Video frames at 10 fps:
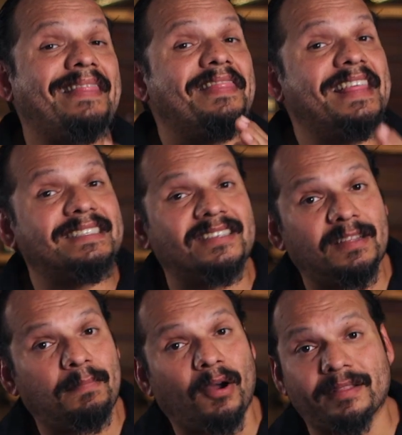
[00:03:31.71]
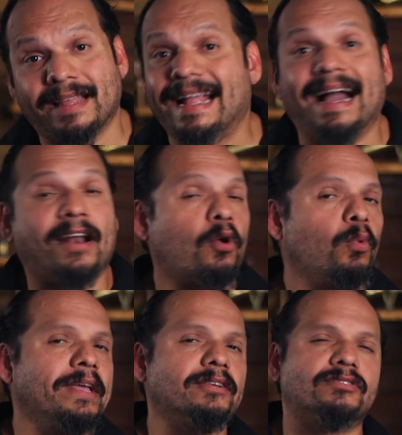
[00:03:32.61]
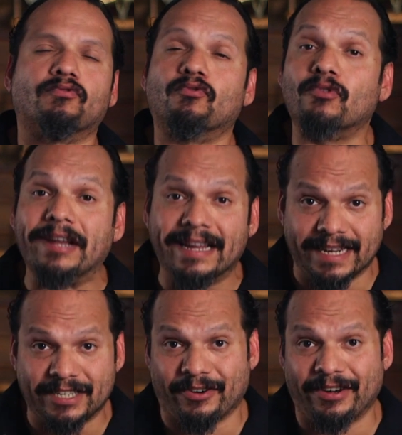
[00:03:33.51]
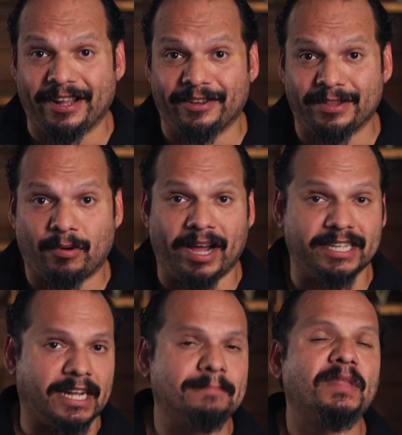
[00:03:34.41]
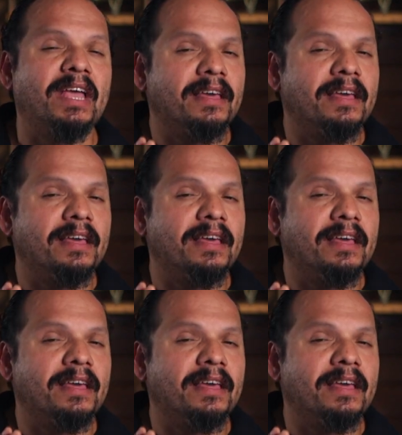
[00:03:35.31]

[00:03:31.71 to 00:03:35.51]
And this is the part that got our wheels really turning on the project.